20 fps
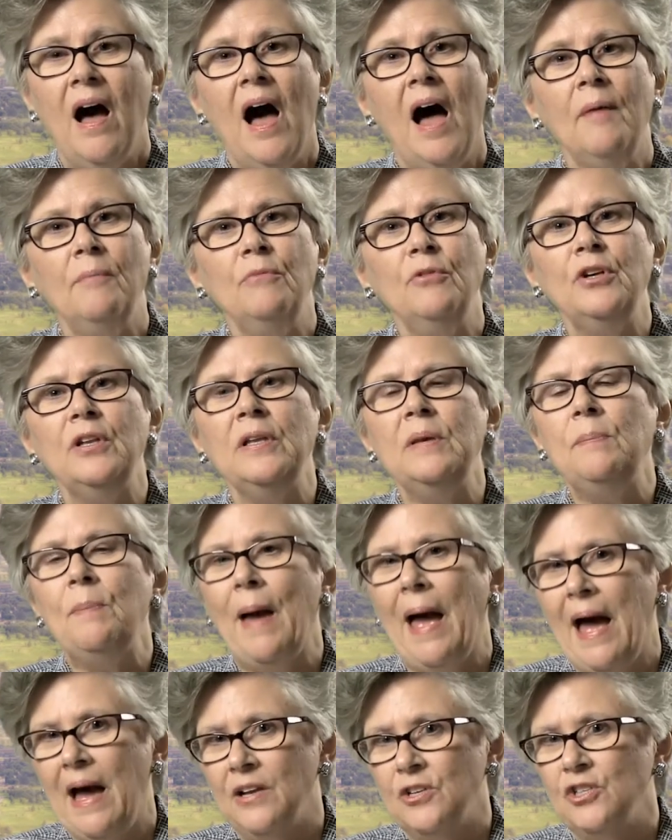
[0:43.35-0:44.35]
I'm really
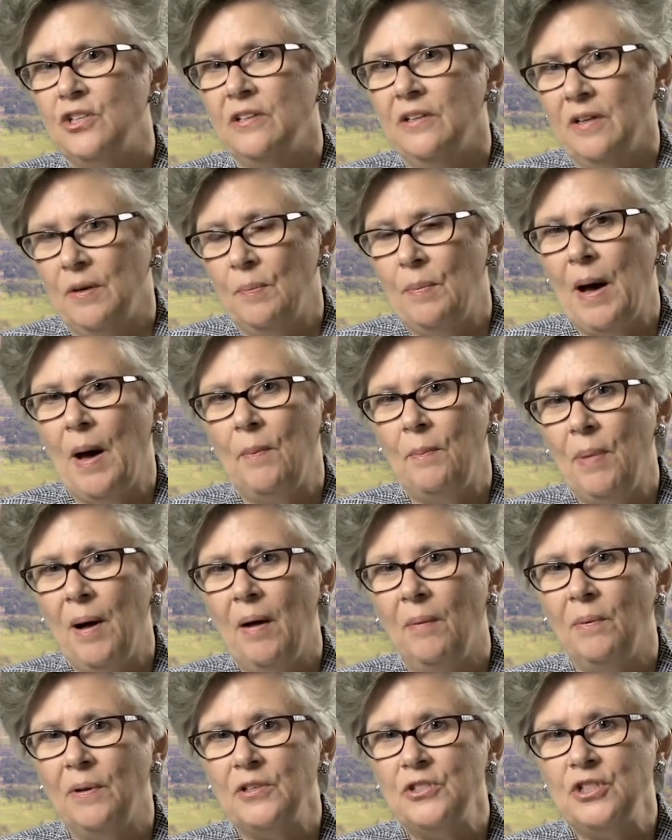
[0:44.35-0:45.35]
passionate about
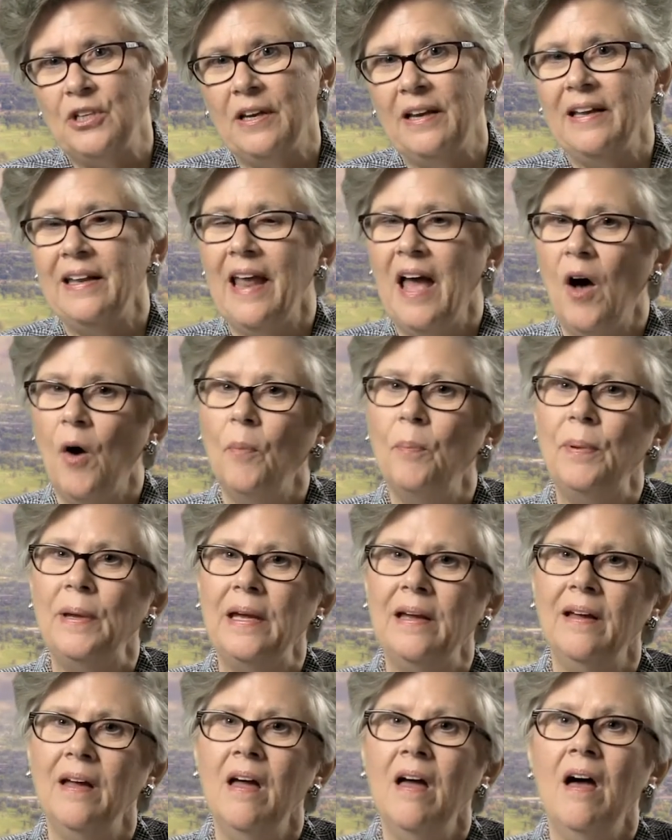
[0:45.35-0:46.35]
publishing and
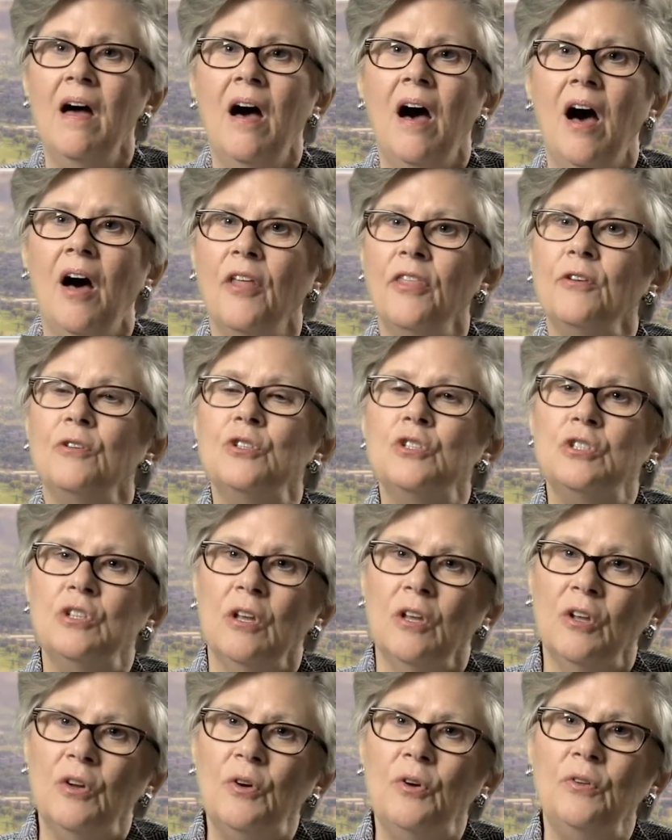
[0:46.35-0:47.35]
helping others
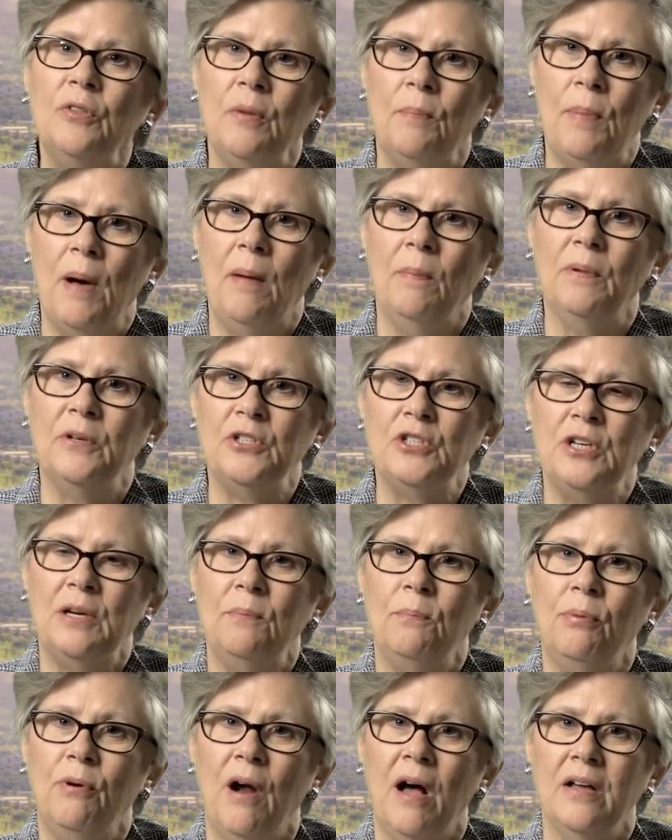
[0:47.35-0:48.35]
to learn the
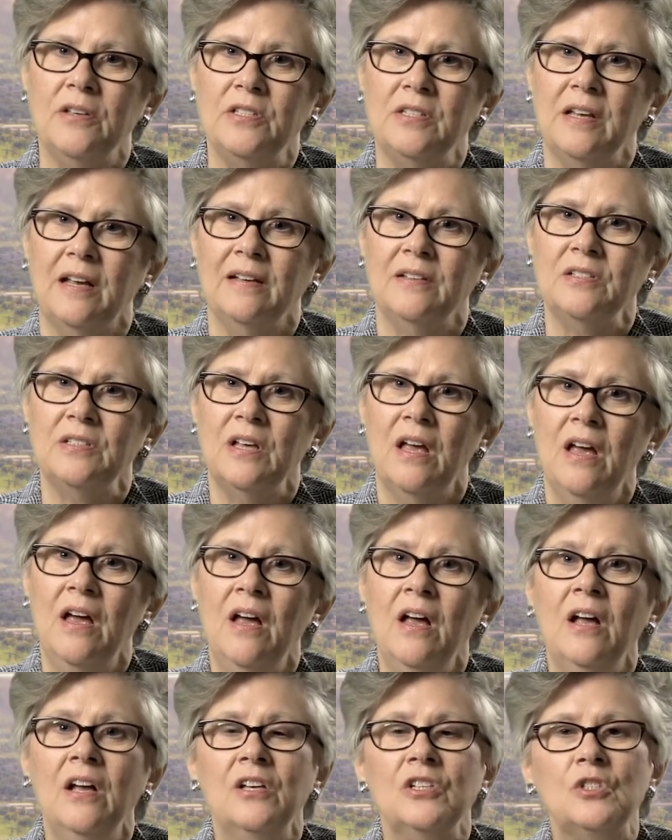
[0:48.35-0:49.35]
publishing process,
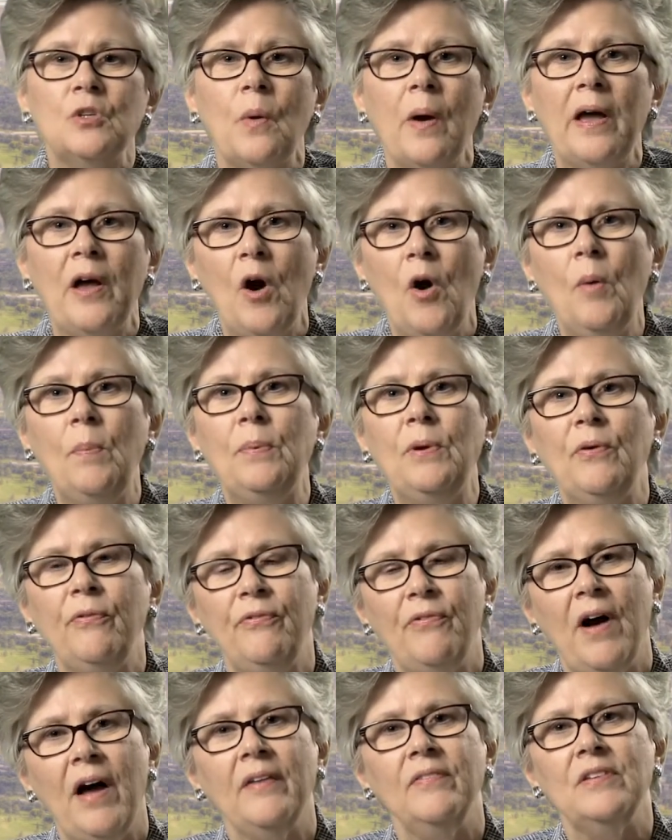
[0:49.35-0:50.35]
so I hope you'll
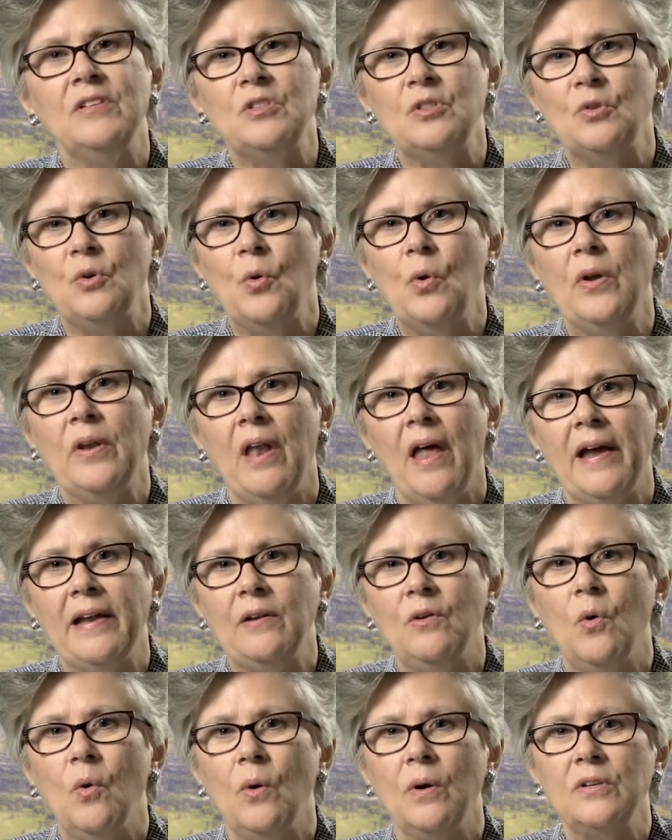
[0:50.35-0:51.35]
find this online
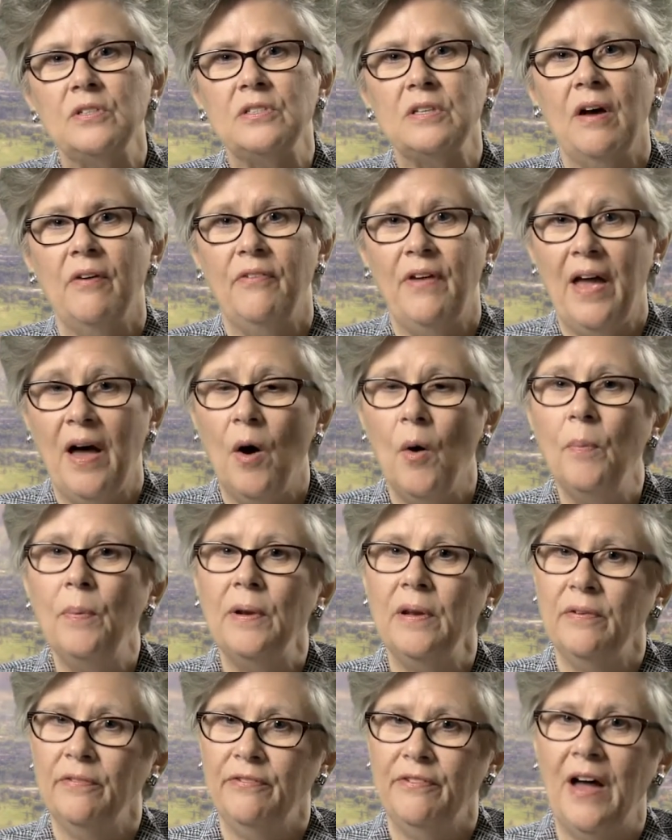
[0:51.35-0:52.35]
course of help
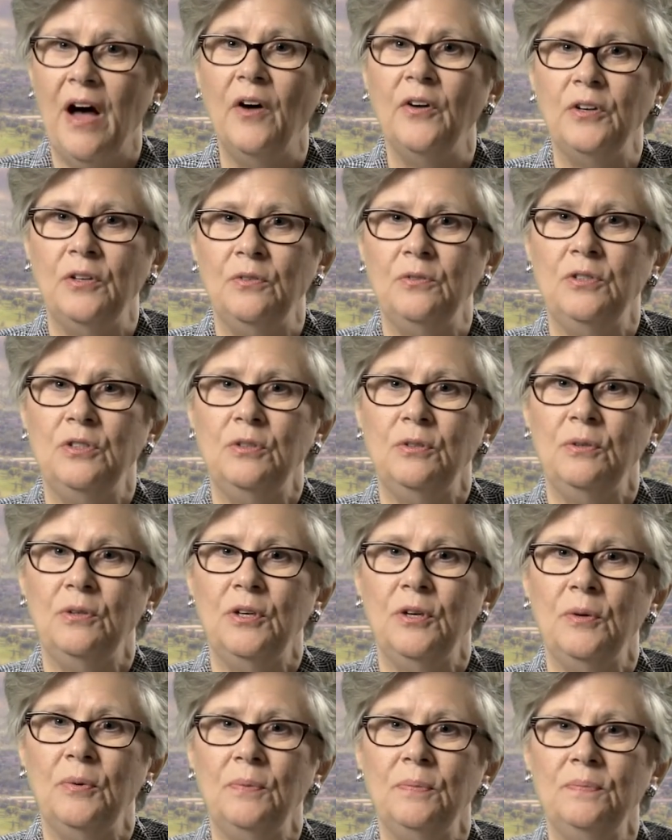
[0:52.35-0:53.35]
and of value to
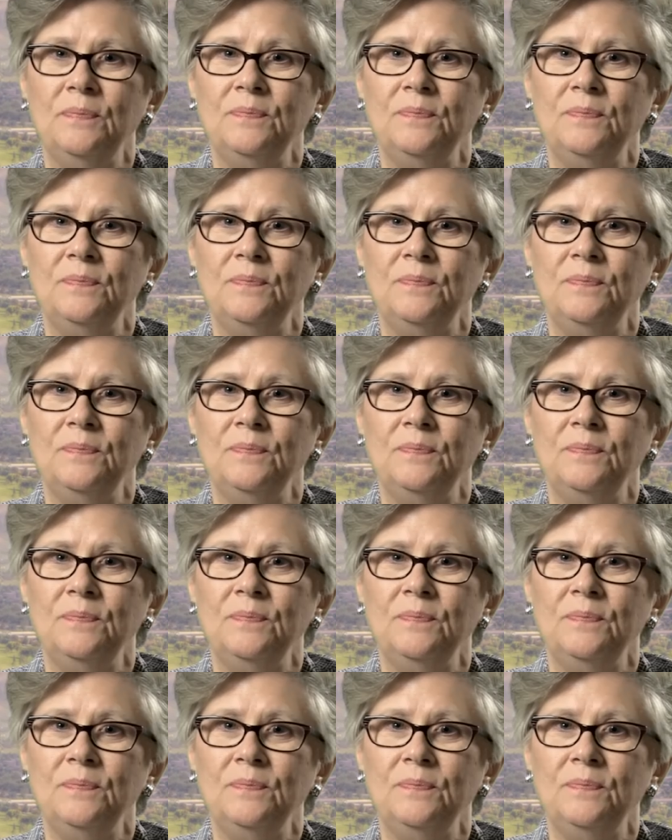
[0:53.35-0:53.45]
you.